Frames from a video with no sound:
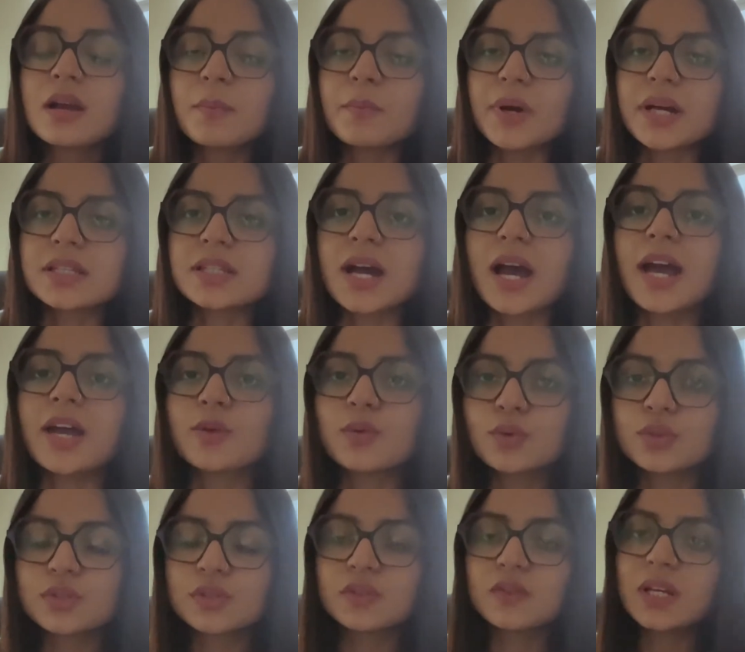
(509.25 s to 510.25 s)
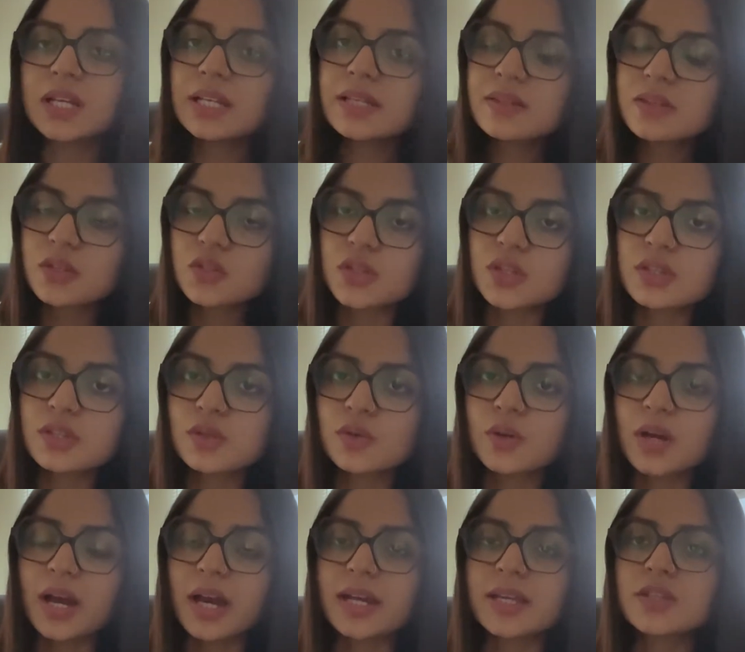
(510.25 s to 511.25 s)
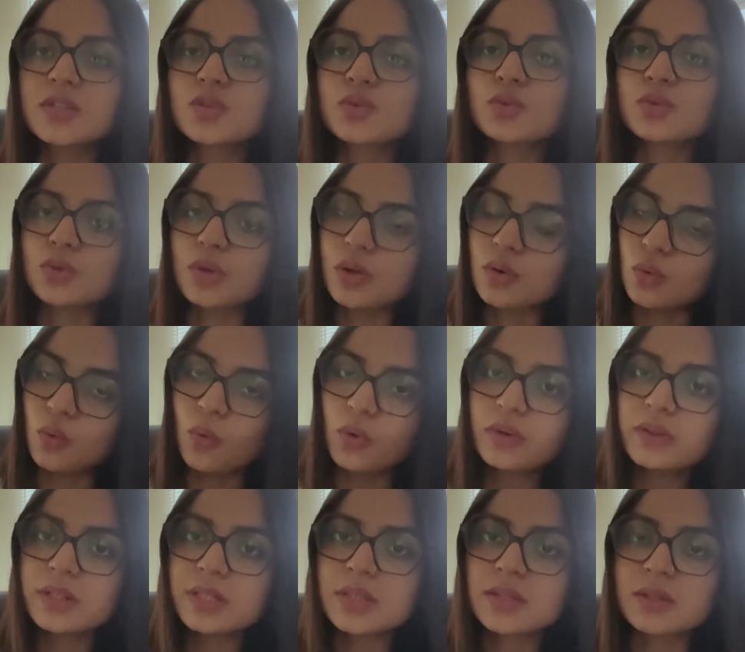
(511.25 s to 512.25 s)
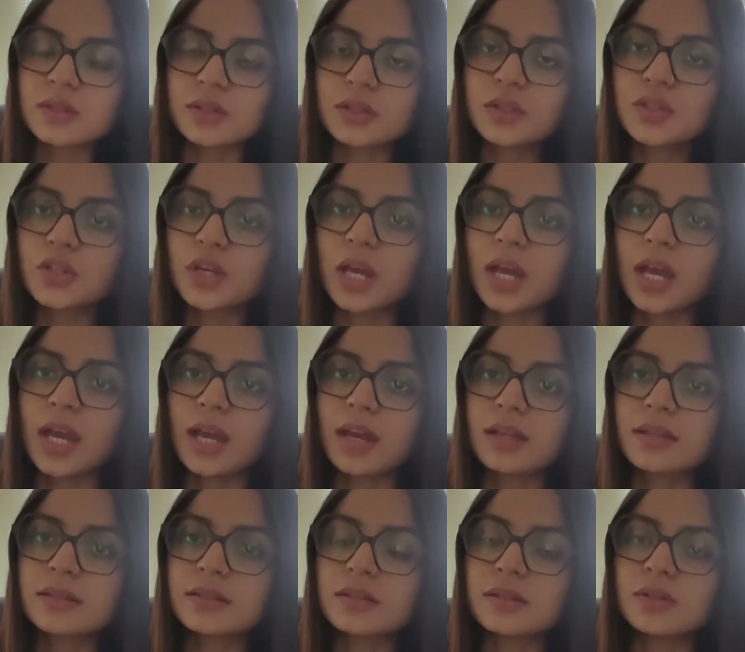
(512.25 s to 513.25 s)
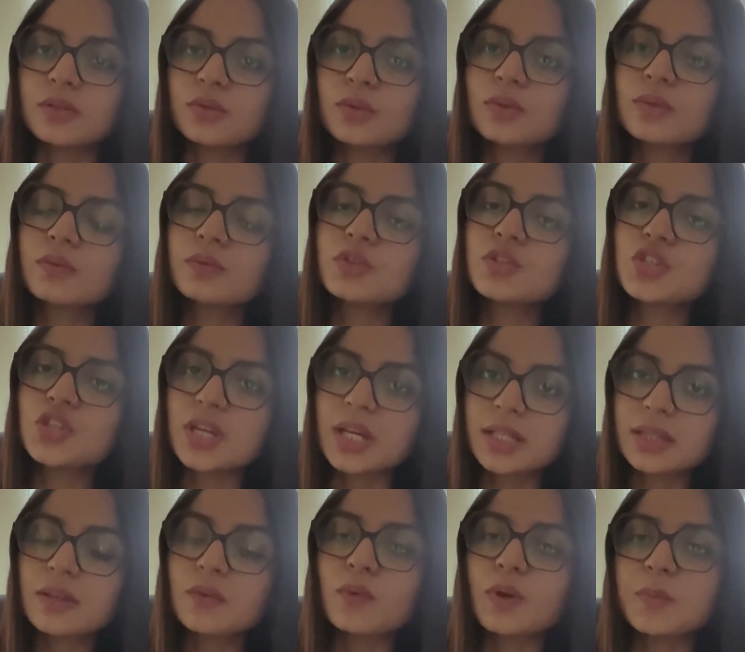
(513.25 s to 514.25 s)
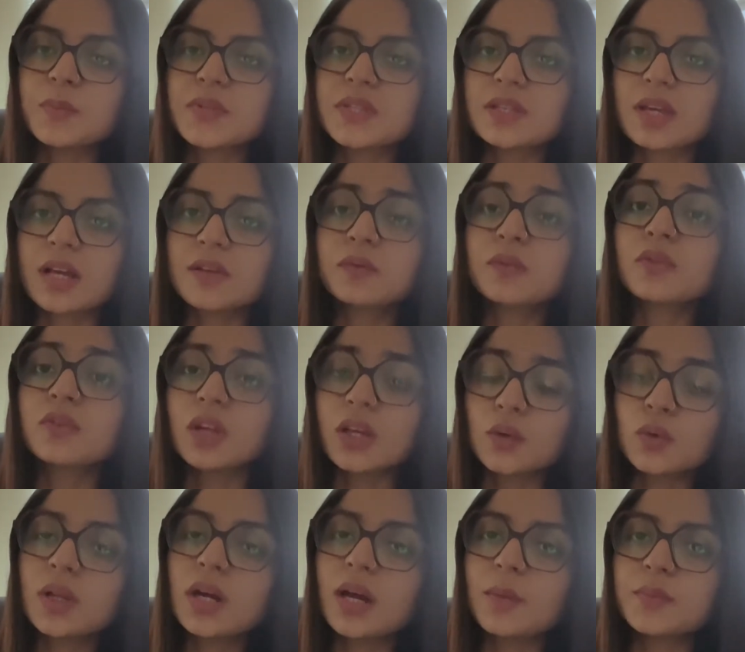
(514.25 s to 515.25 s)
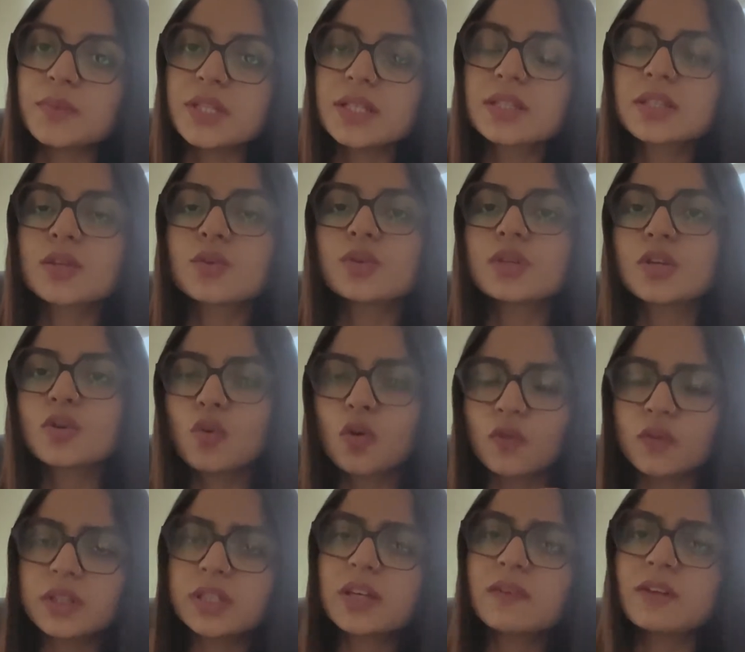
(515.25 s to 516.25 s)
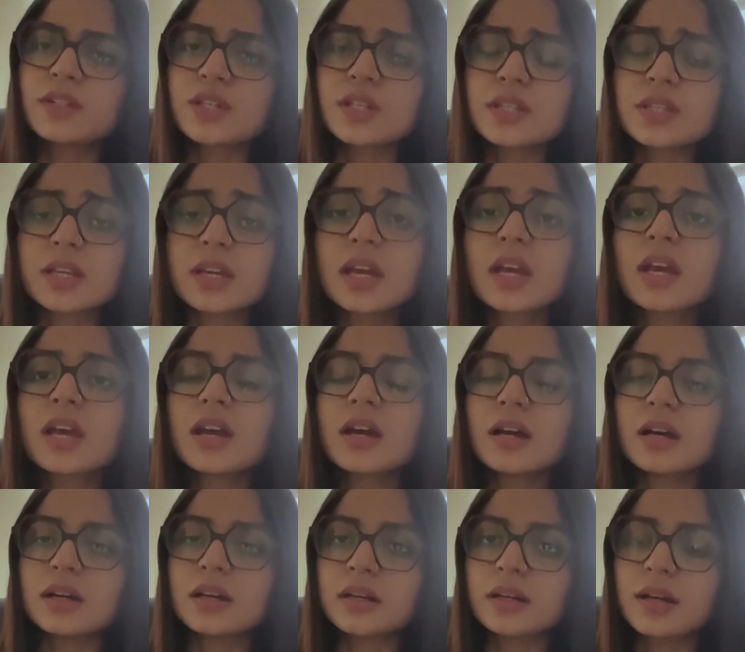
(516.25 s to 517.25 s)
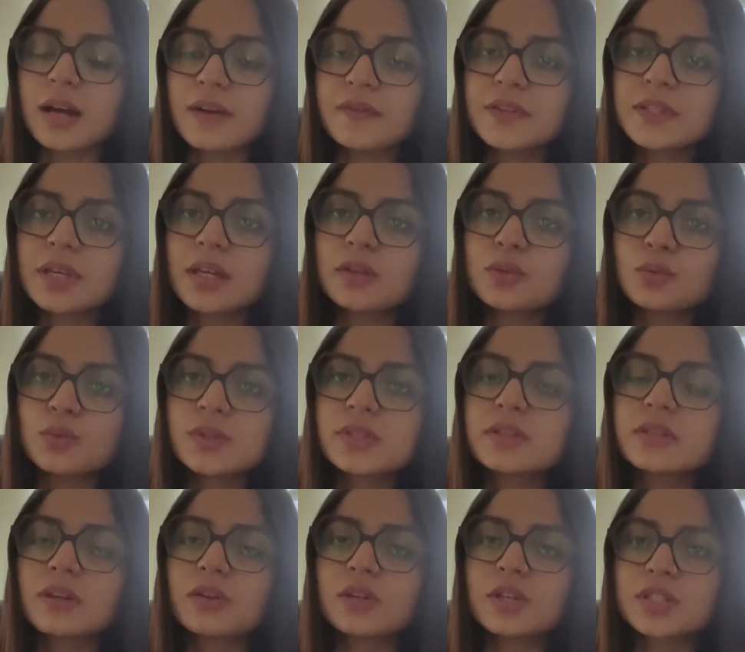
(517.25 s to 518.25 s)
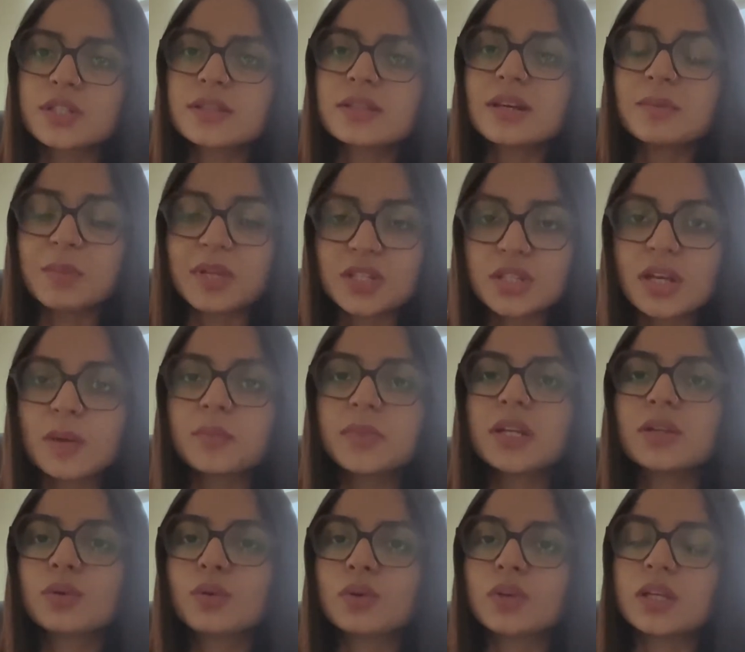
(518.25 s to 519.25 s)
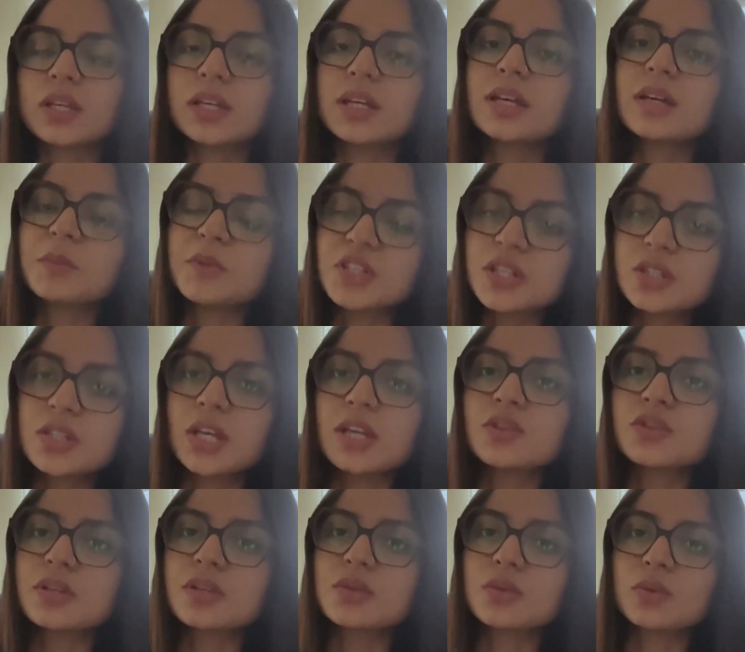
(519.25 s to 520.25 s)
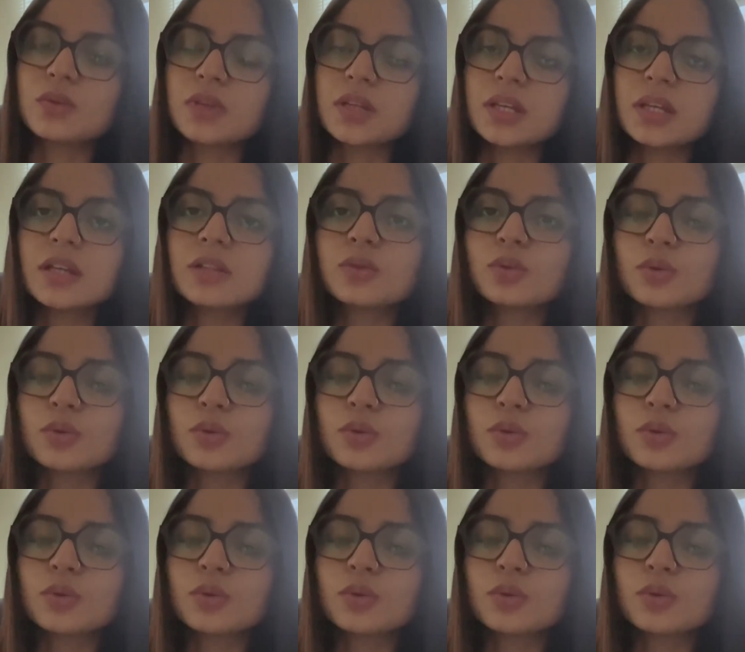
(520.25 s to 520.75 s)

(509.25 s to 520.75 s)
But I would really suggest you guys to do your own research and, you know, check the website for regular updates, kyunki covid ki wajah se kafi sare rules and regulations hamesha update ho rahi hai, hamesha changes ho rahi hai.